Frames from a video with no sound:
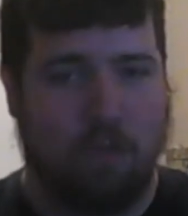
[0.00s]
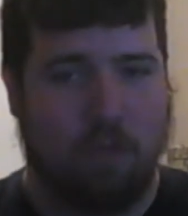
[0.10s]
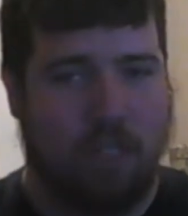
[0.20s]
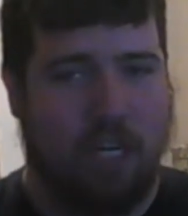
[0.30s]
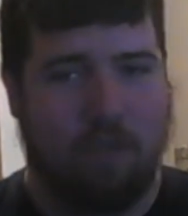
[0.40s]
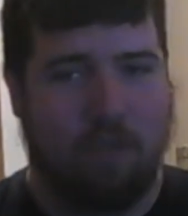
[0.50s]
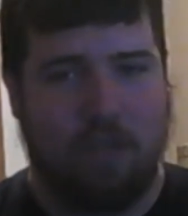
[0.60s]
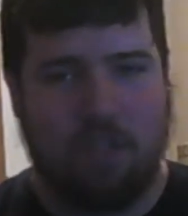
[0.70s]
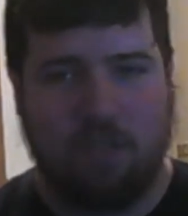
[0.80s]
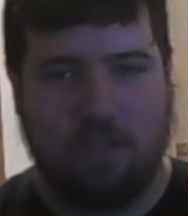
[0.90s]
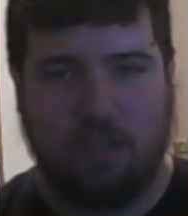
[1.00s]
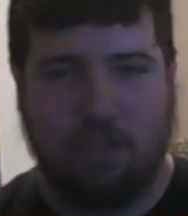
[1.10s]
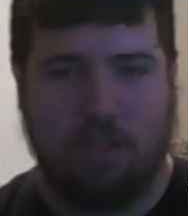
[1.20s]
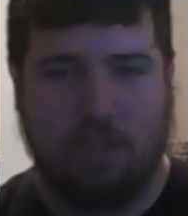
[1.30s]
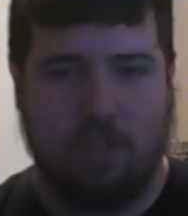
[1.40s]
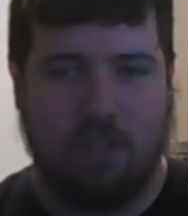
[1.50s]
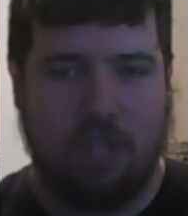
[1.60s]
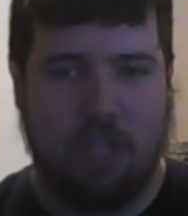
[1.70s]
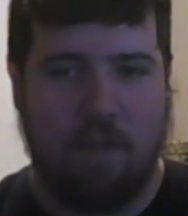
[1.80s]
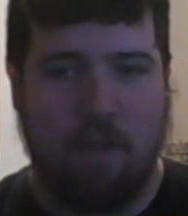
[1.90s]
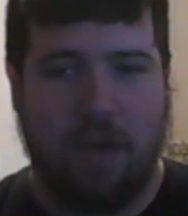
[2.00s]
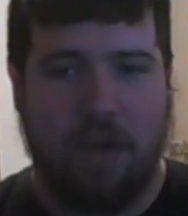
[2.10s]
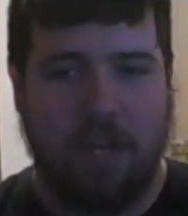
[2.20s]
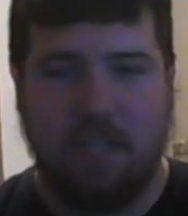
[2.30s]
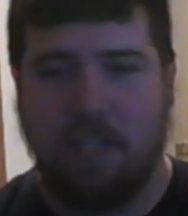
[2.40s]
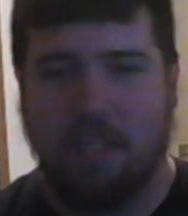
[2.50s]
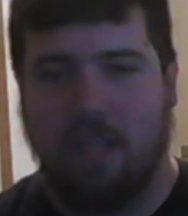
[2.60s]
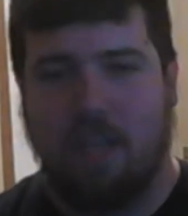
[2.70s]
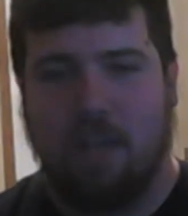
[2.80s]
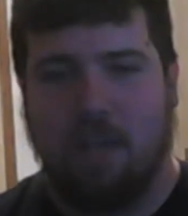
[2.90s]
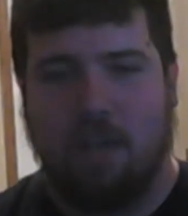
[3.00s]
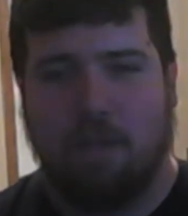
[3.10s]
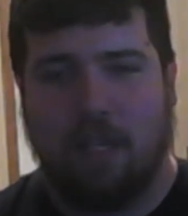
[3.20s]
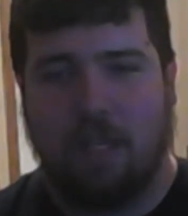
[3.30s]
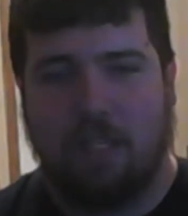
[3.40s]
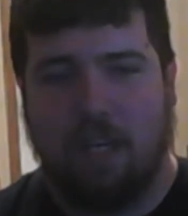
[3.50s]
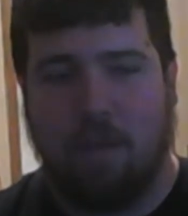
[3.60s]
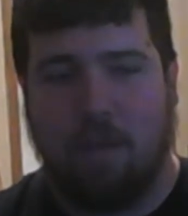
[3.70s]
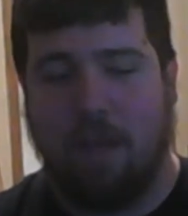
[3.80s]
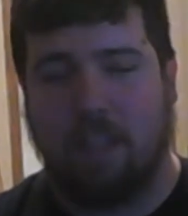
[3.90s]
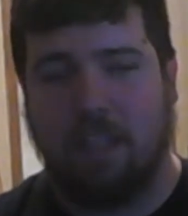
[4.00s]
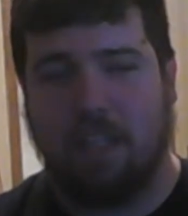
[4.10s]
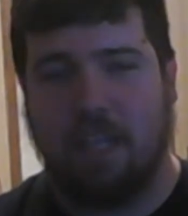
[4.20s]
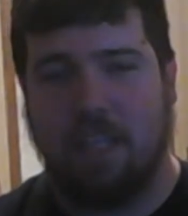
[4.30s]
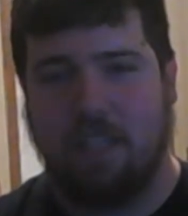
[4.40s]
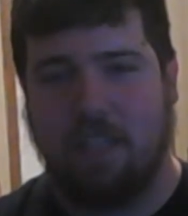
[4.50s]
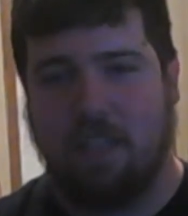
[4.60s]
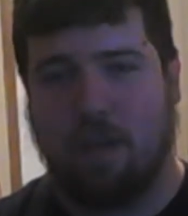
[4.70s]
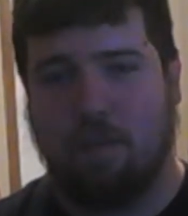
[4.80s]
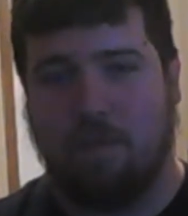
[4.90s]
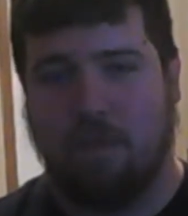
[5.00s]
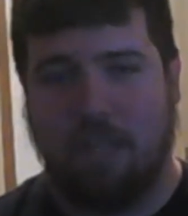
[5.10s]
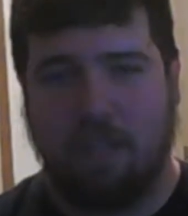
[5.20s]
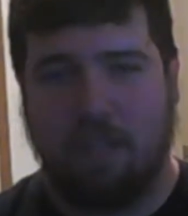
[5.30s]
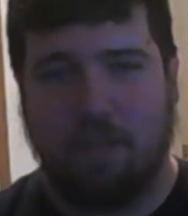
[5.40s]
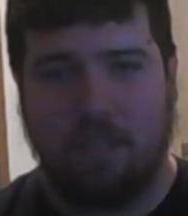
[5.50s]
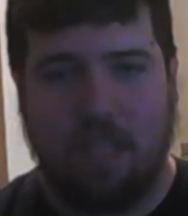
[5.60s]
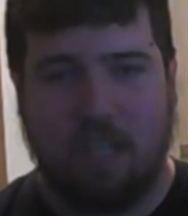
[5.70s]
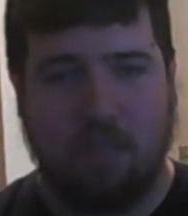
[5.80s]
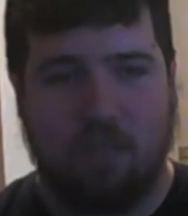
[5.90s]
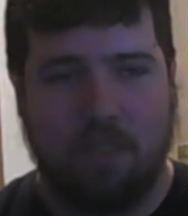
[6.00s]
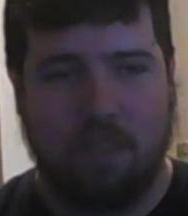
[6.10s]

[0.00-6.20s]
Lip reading: it out, but it's currently buried. But a Pelican case, pretty good sized one,